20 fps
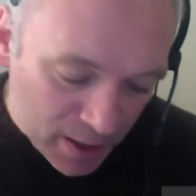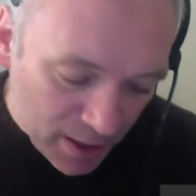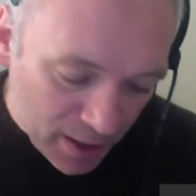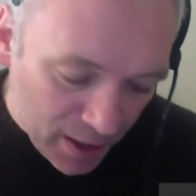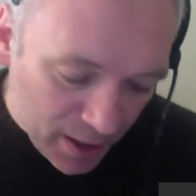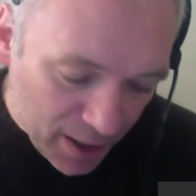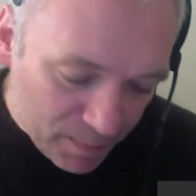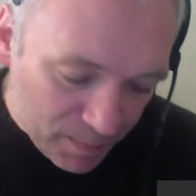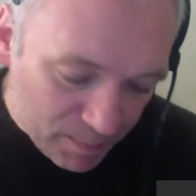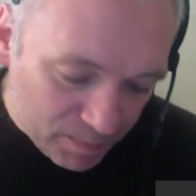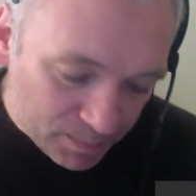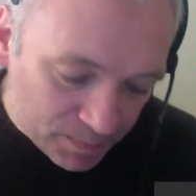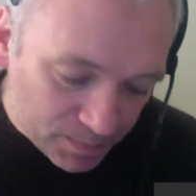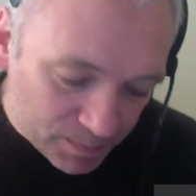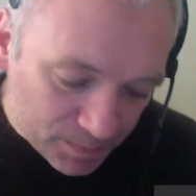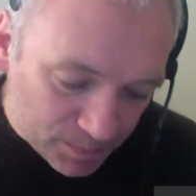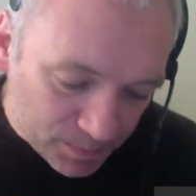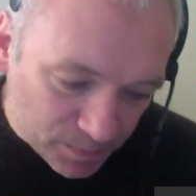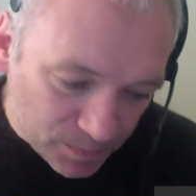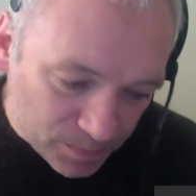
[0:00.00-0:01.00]

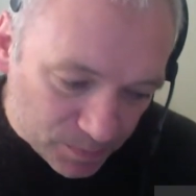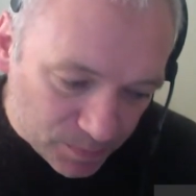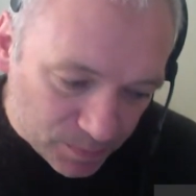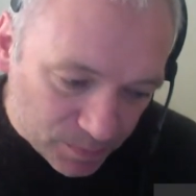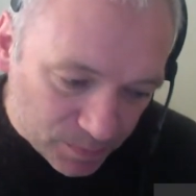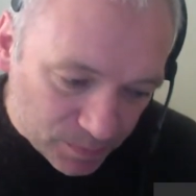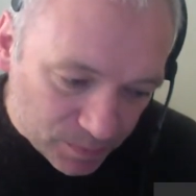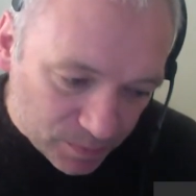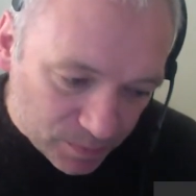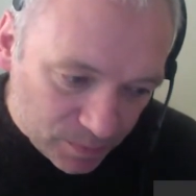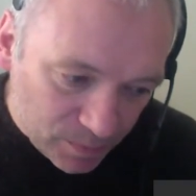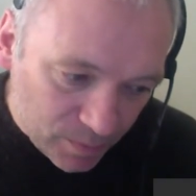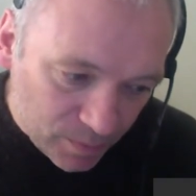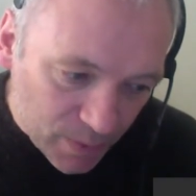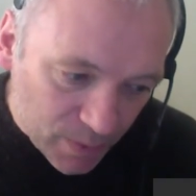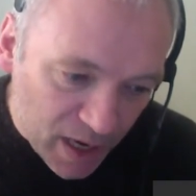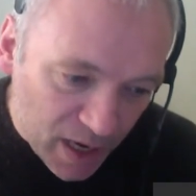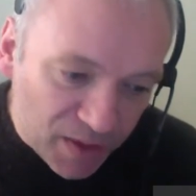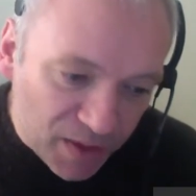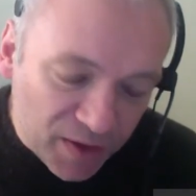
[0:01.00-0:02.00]

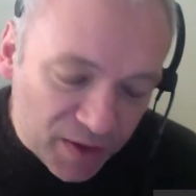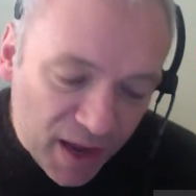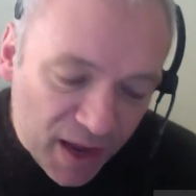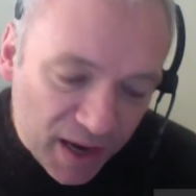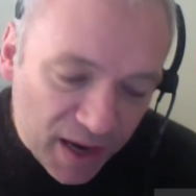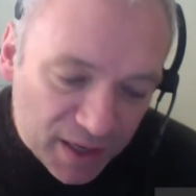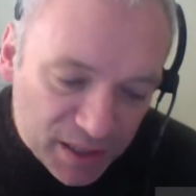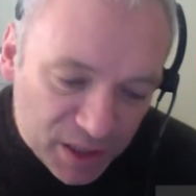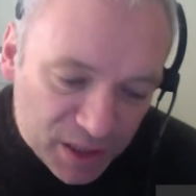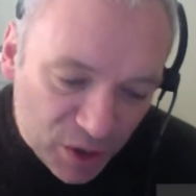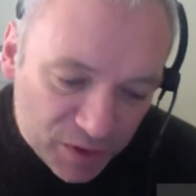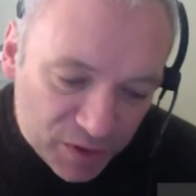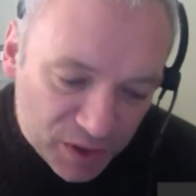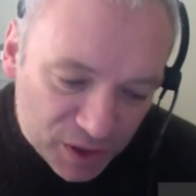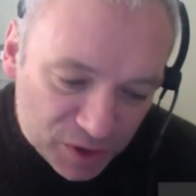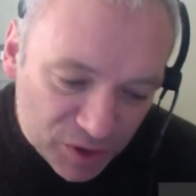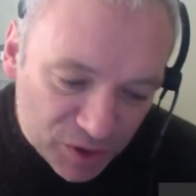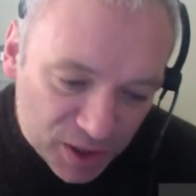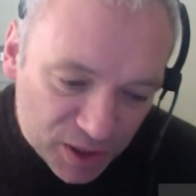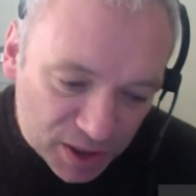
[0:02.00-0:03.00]
I think that in itself is
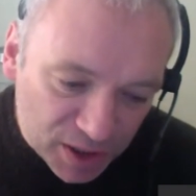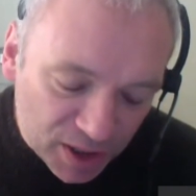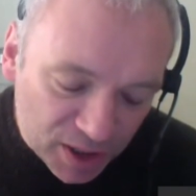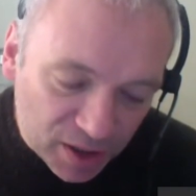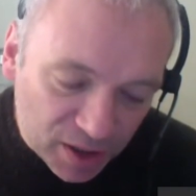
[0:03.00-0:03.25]
interesting. I think